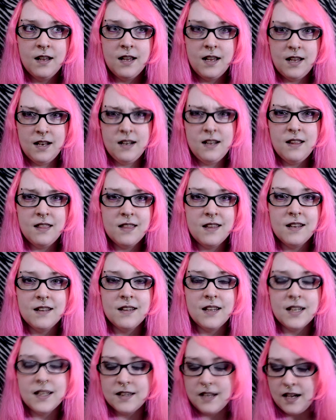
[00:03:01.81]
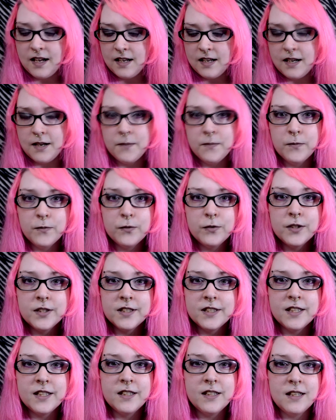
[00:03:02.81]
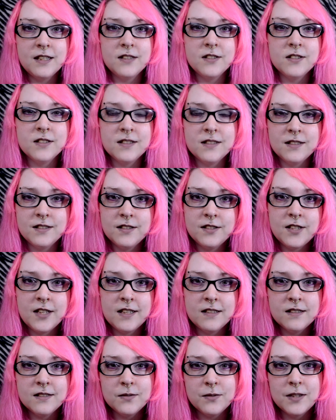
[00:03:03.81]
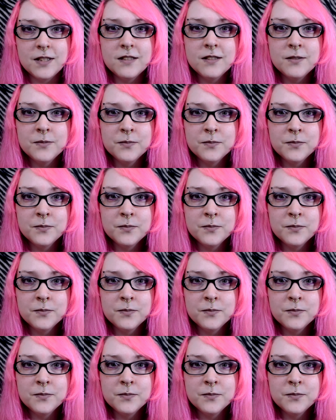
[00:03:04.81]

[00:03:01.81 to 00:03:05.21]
anything like that, and I'm really interested to try this one.